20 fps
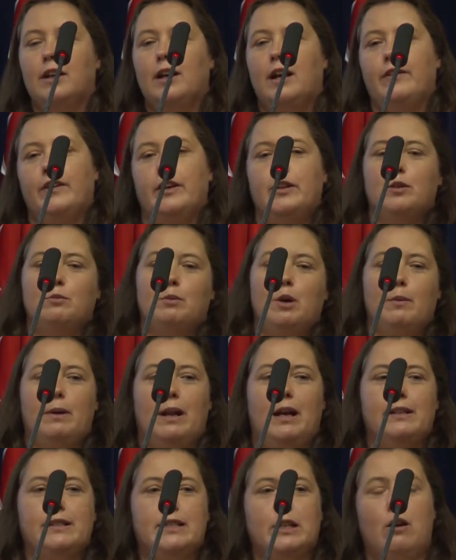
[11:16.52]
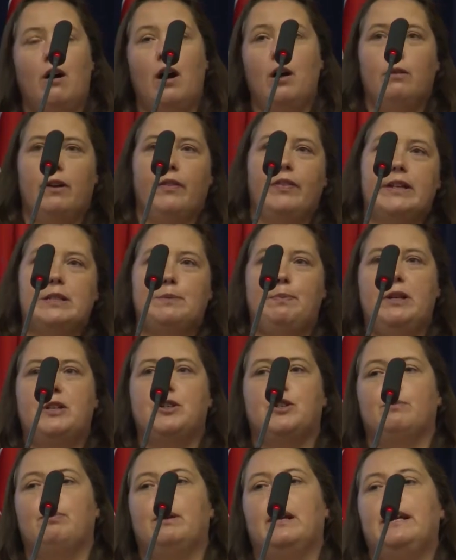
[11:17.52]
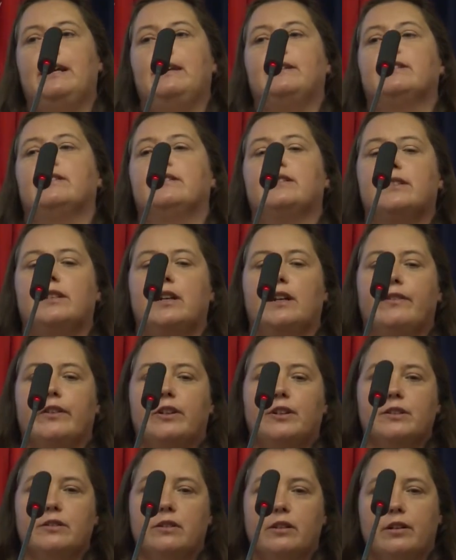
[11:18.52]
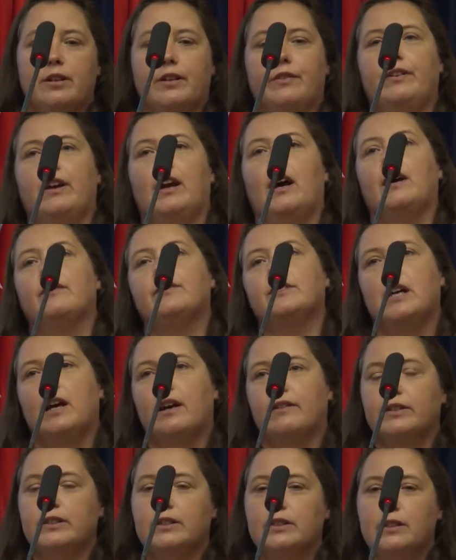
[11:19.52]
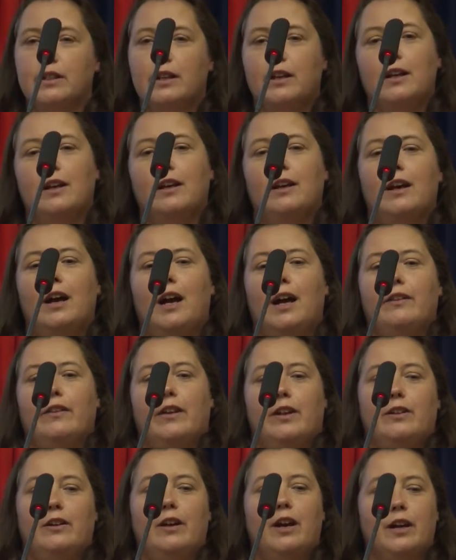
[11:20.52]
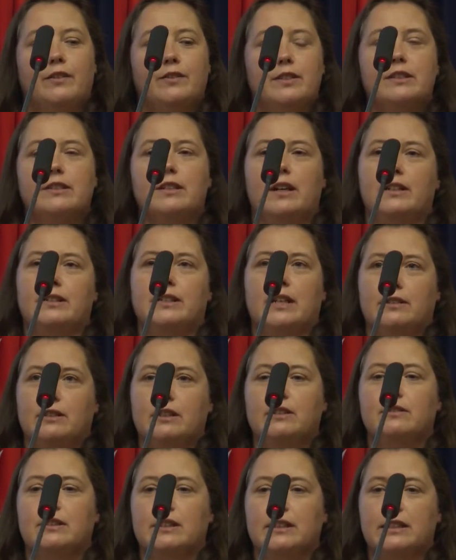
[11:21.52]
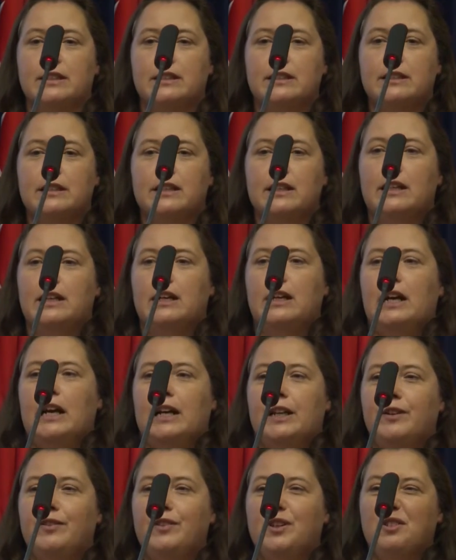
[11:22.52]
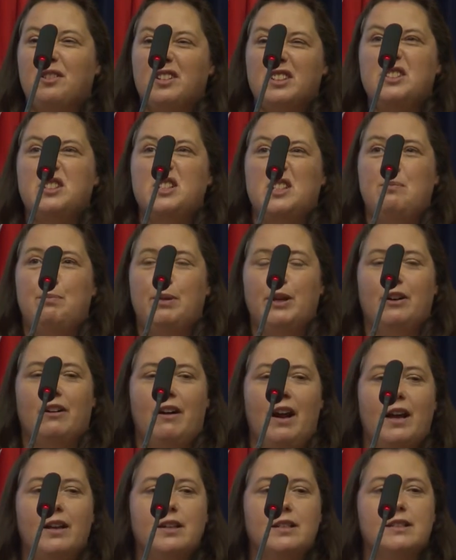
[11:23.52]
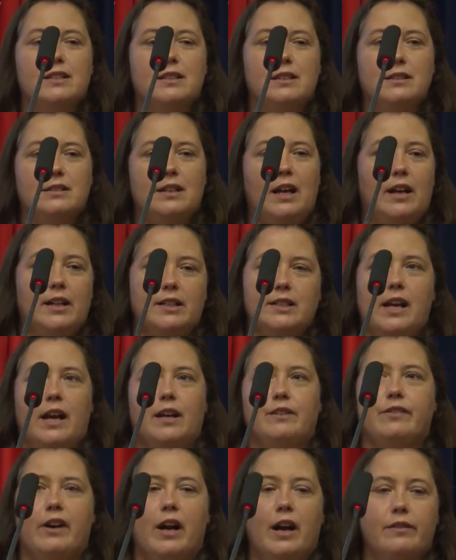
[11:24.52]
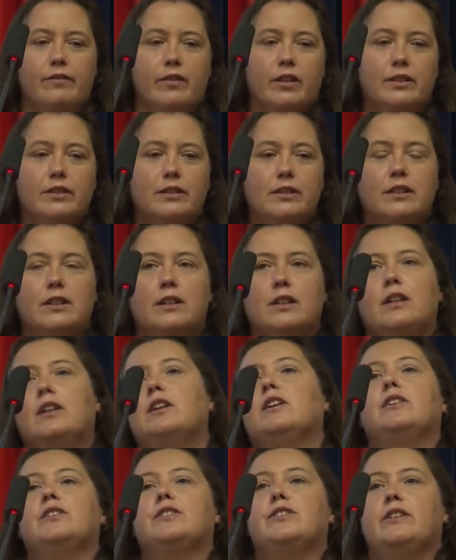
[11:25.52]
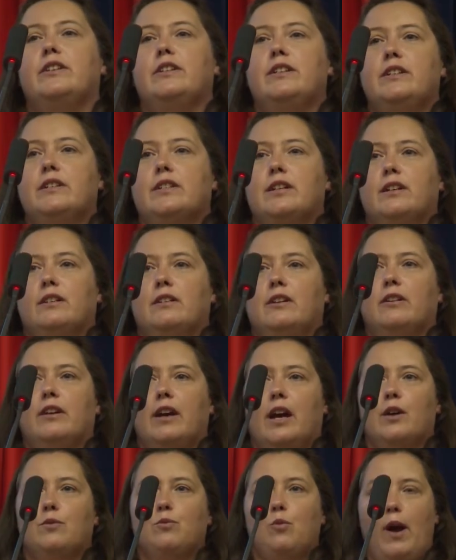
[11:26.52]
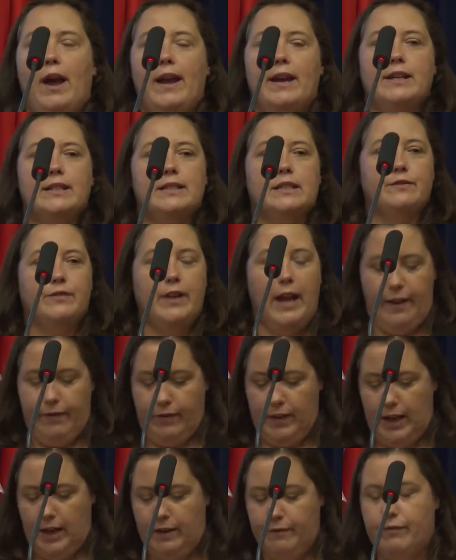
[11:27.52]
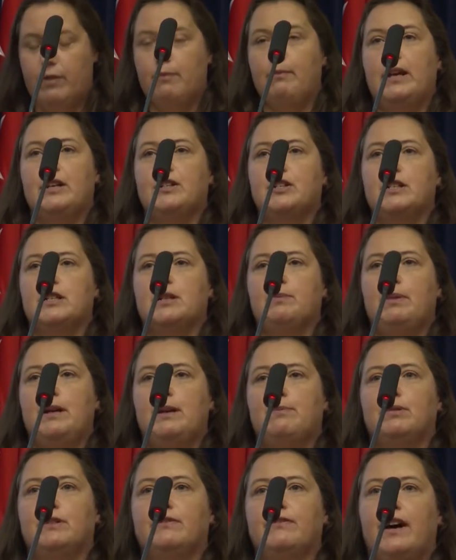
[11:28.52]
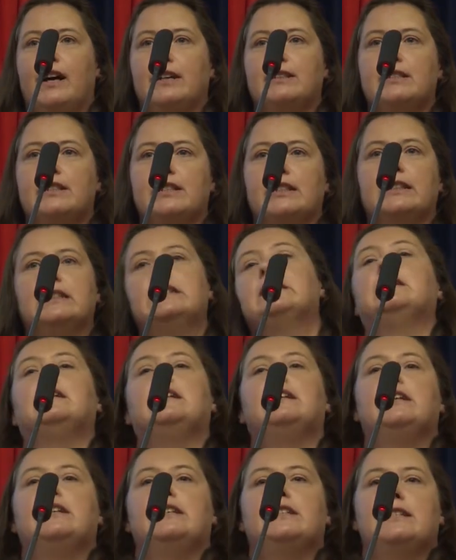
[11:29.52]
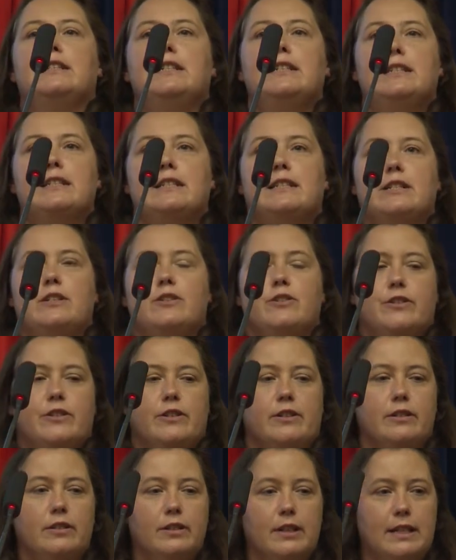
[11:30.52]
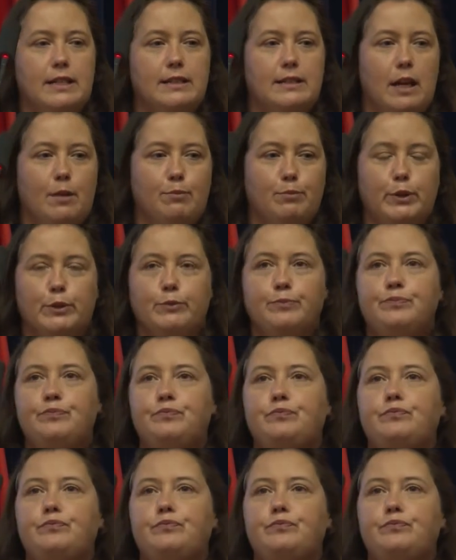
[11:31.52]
And then your mobile has to go, I want this picture, please, and the server goes, oh, if you have to have it. And then you have to start downloading it. And if you're on GPRS, that can take forever. So you need to look at ways of getting that information to people faster. So this is another example.